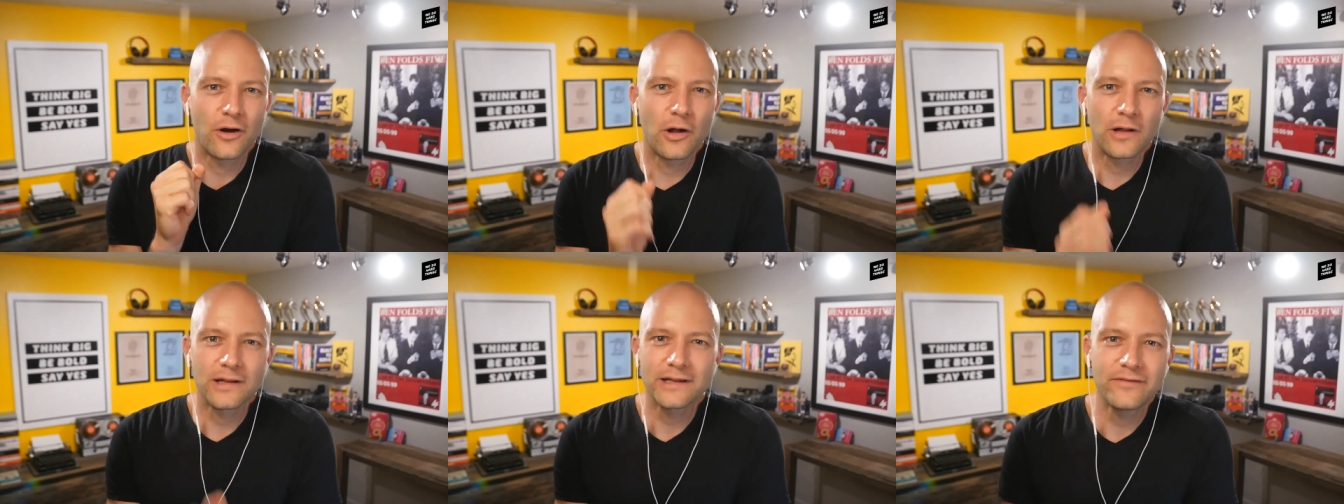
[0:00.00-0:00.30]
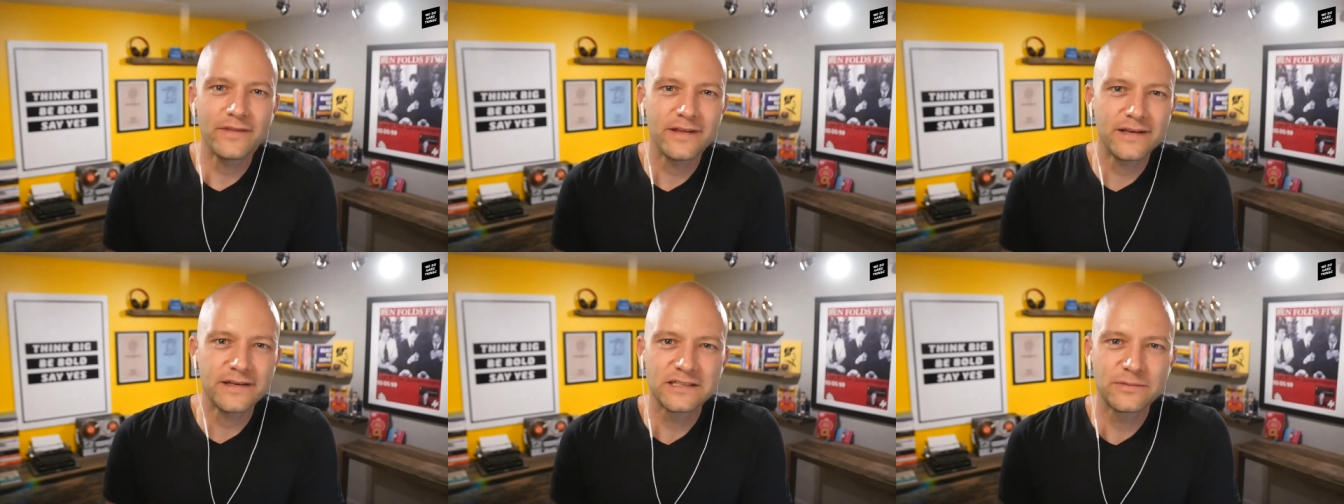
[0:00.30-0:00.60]
all
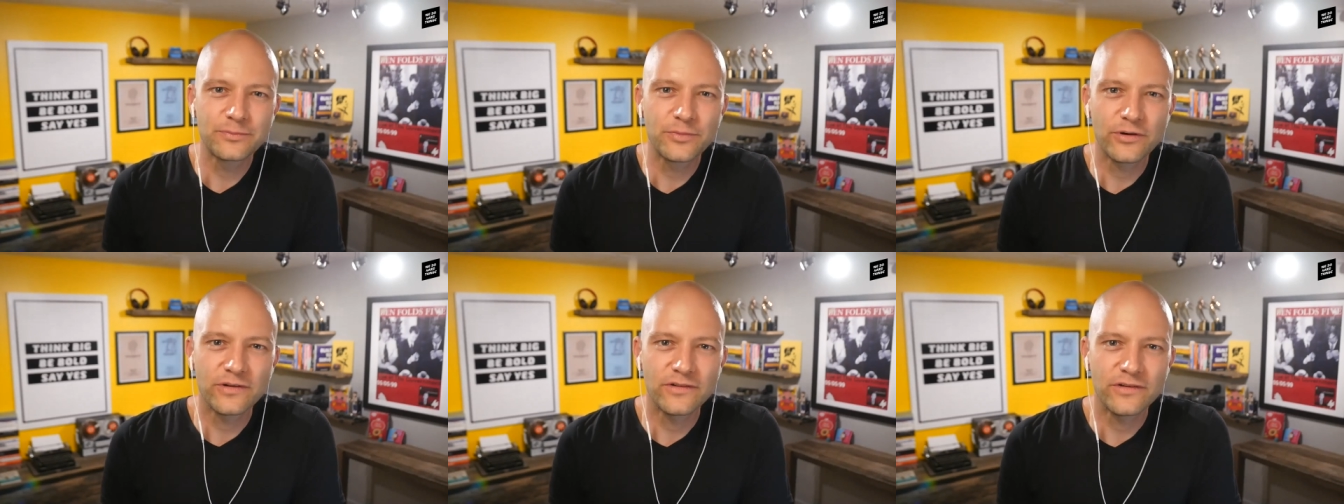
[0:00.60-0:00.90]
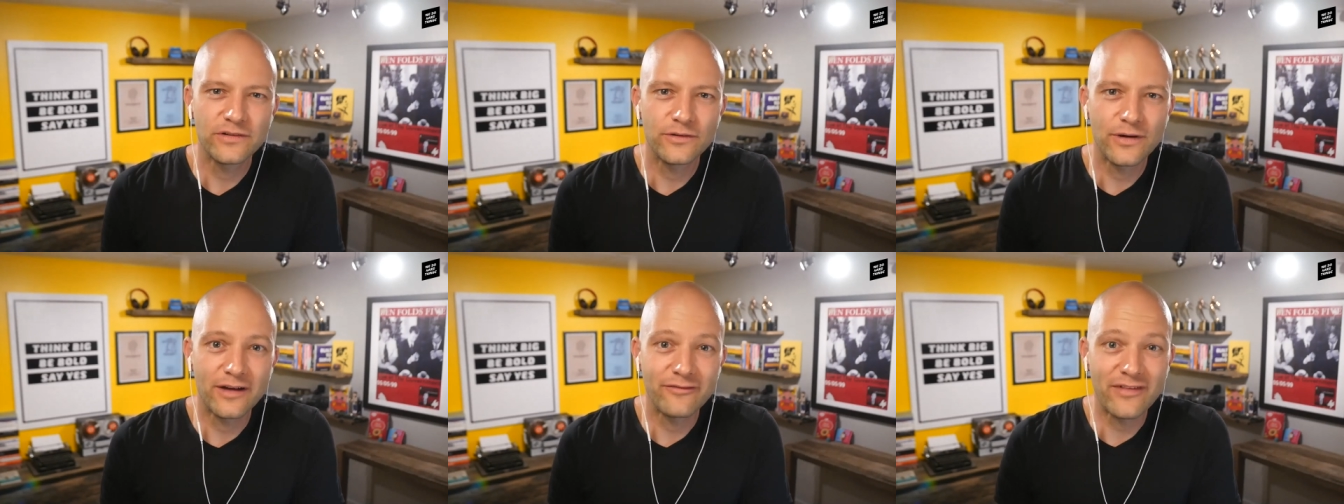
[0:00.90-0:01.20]
of the
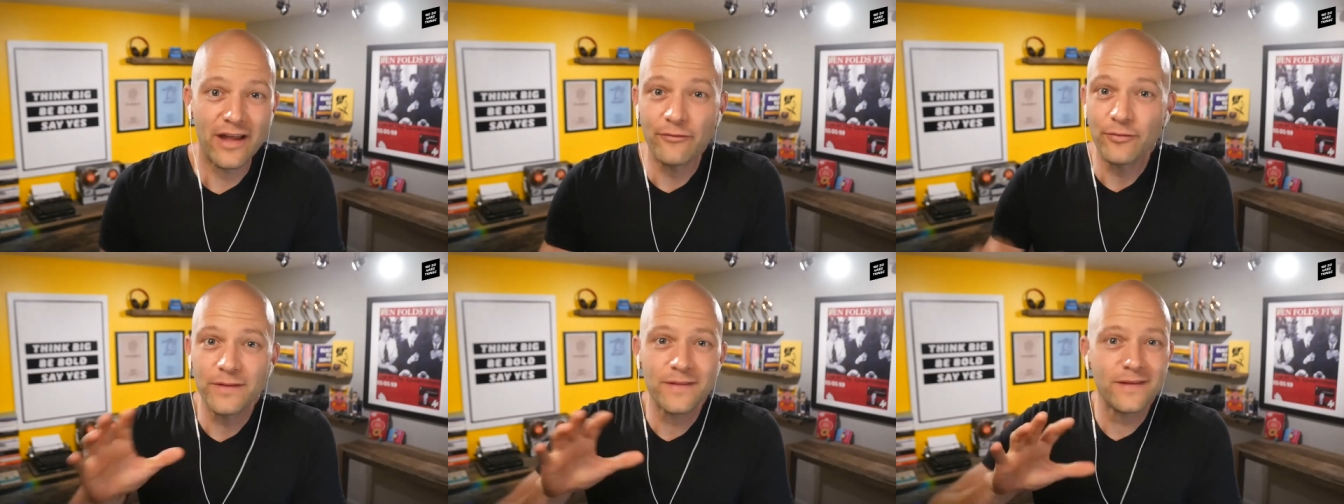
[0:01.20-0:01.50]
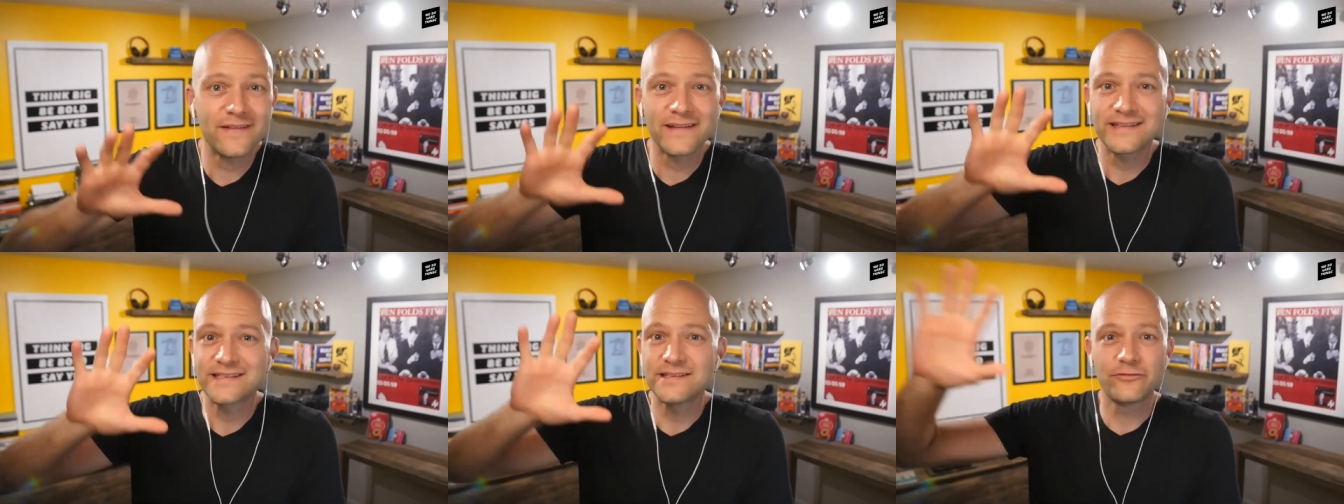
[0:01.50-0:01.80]
experiences you have,
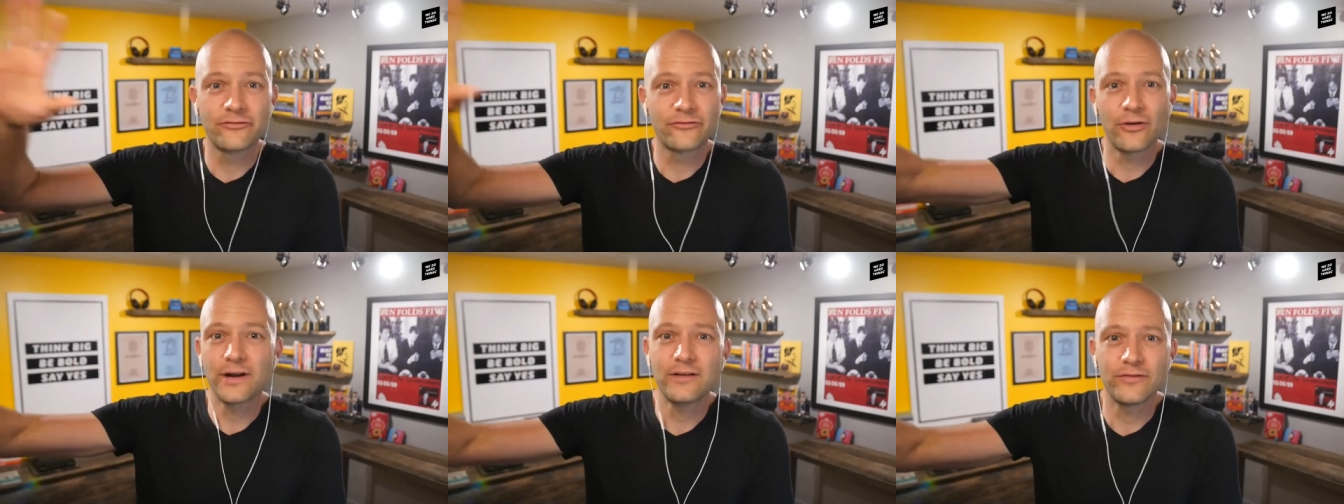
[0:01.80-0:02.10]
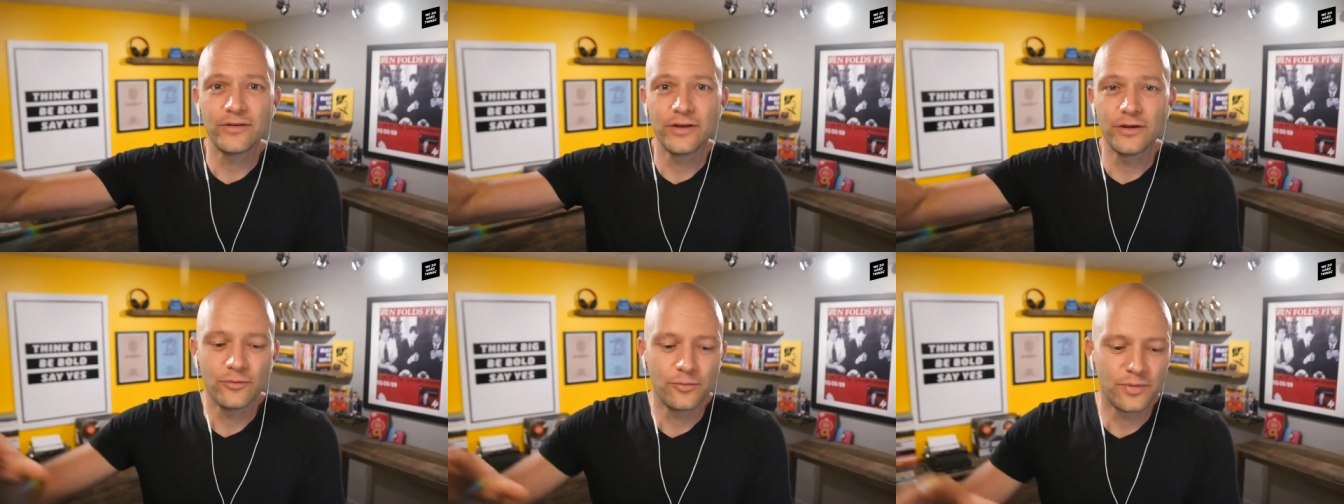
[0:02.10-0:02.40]
everything that's in front
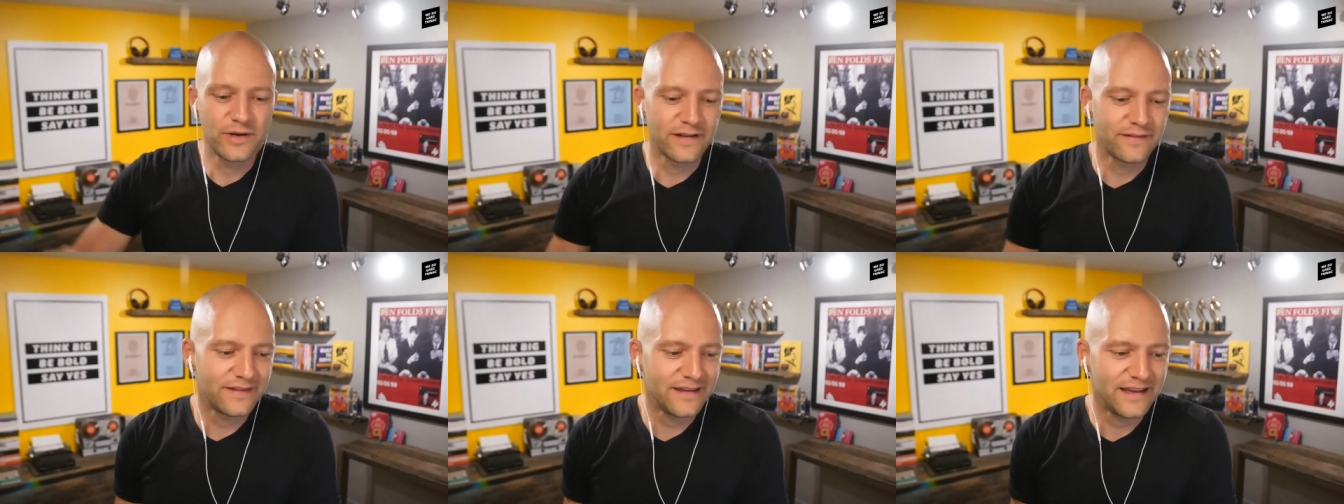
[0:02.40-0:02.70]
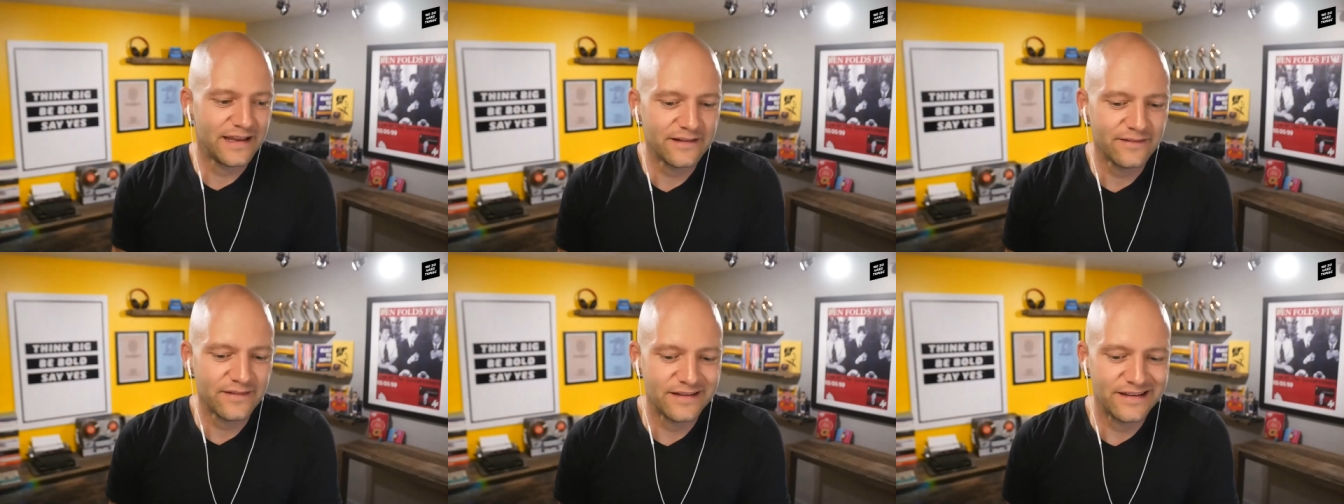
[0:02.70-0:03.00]
of you, but at
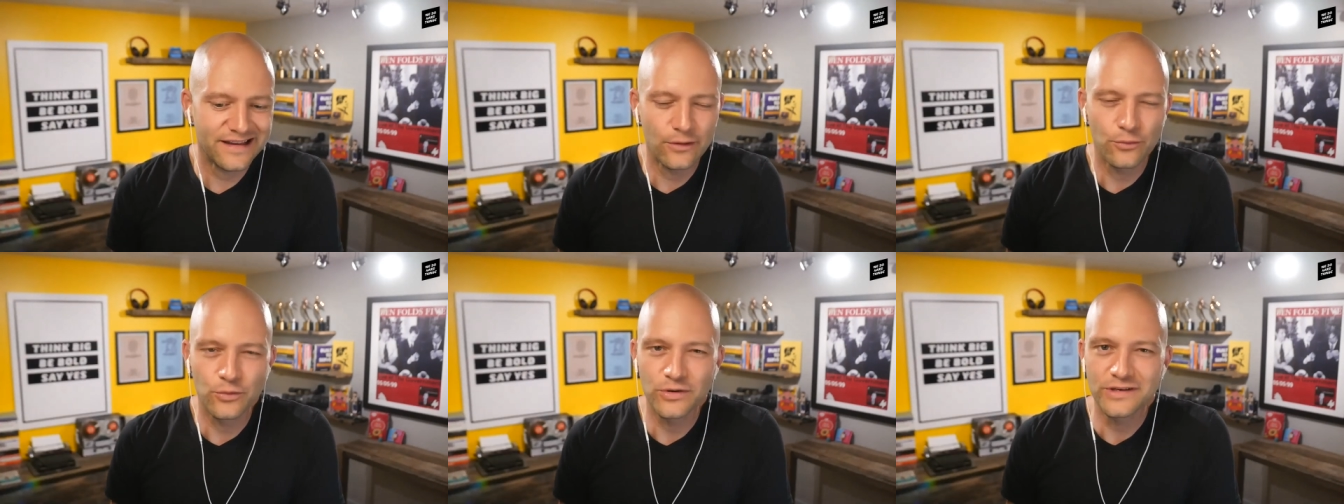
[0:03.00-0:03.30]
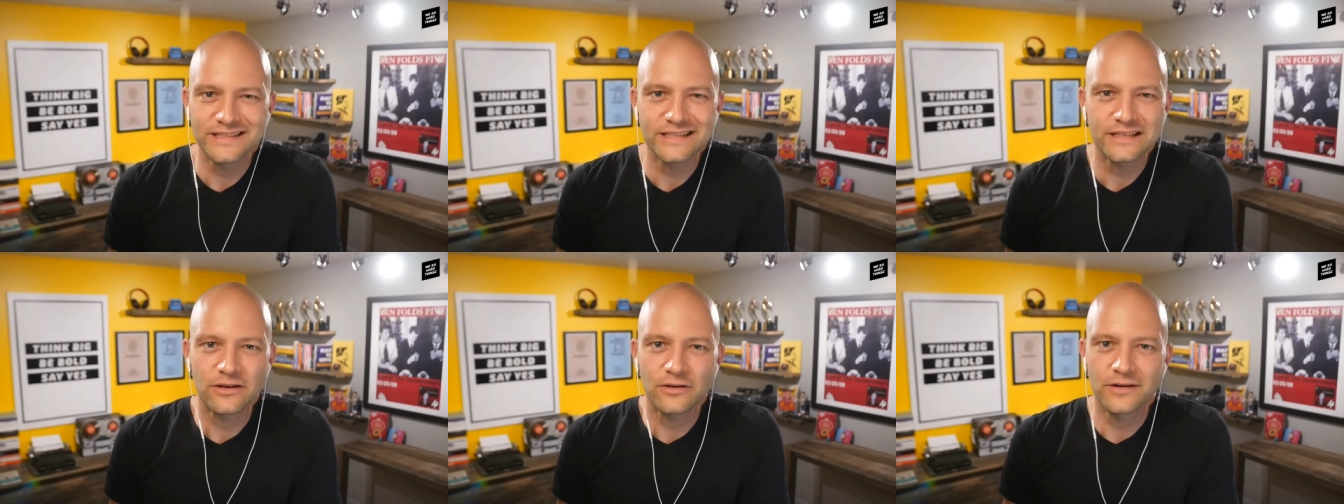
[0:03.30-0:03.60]
the end of the day, what
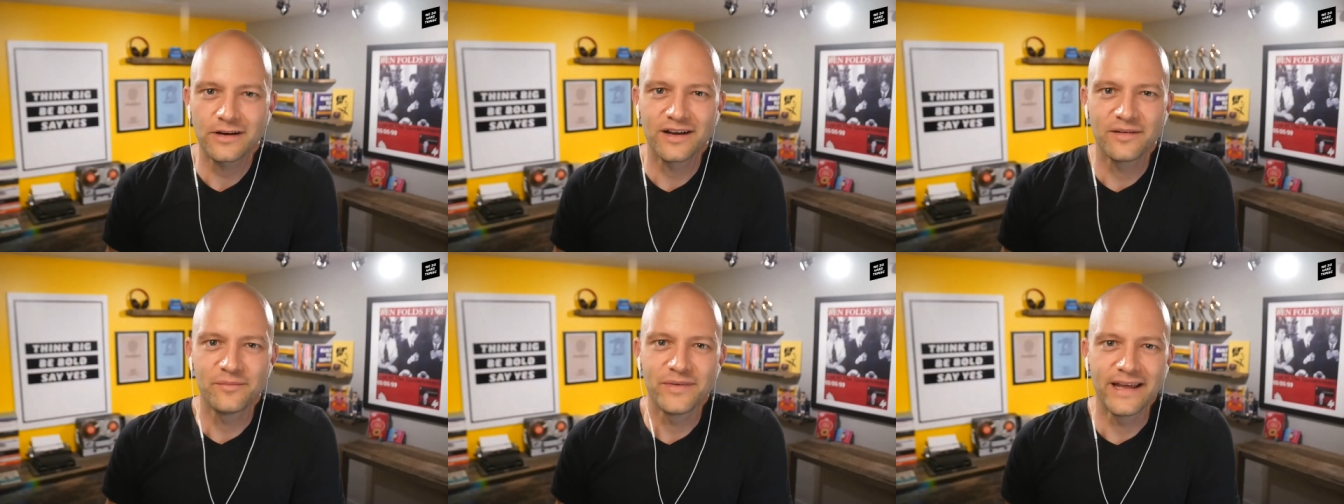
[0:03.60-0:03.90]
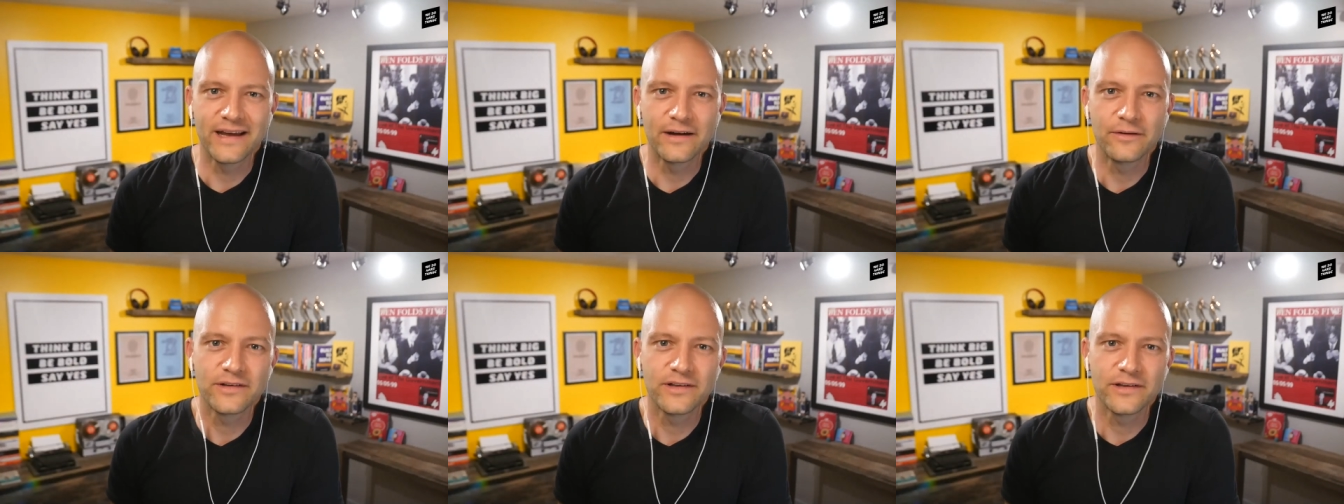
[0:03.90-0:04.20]
does it all come
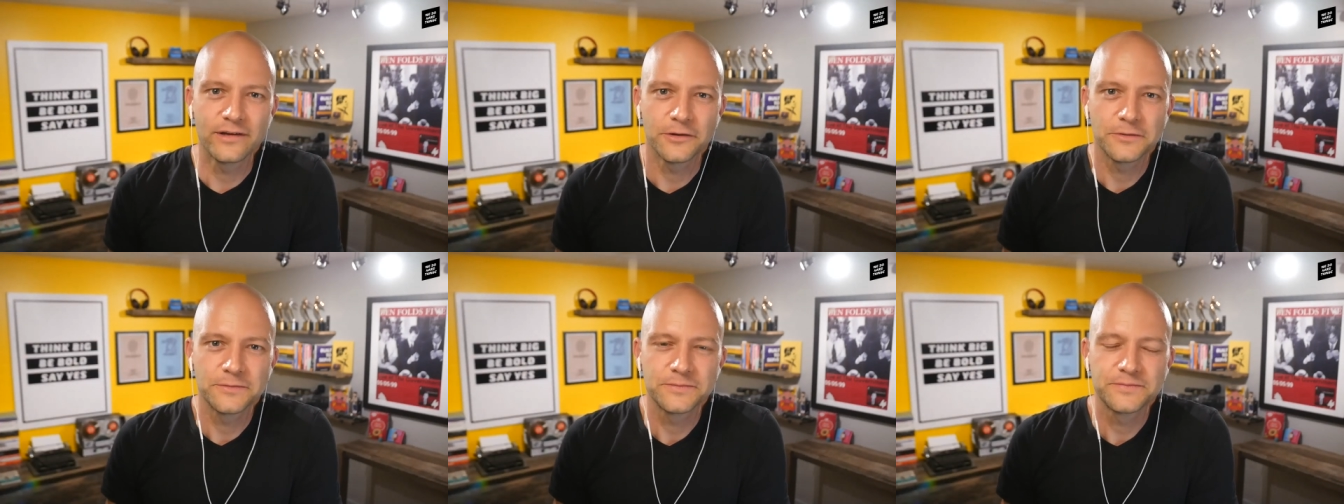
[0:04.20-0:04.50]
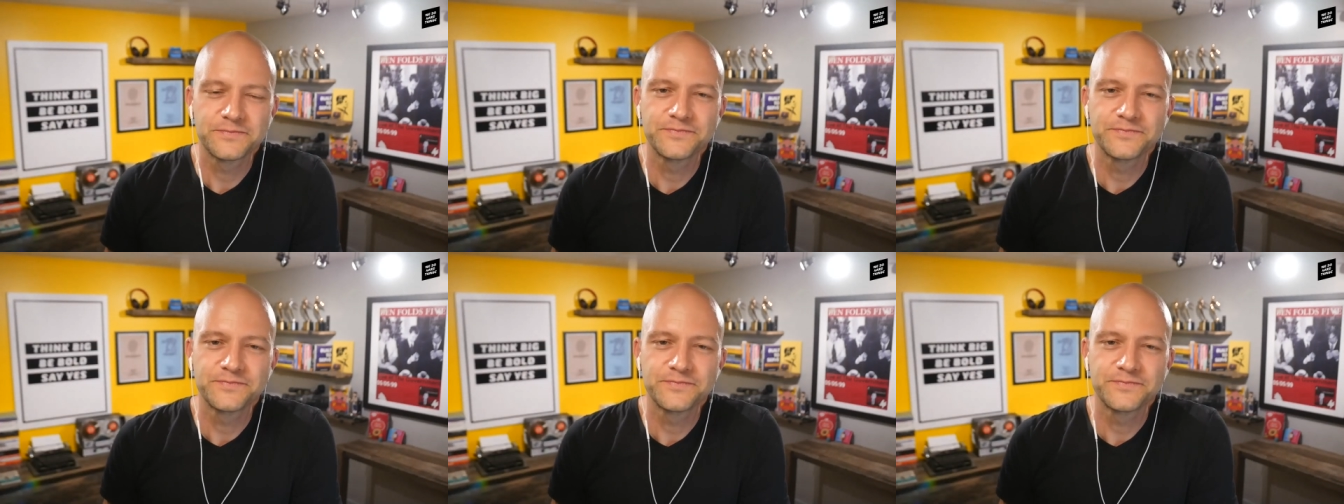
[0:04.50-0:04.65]
down to?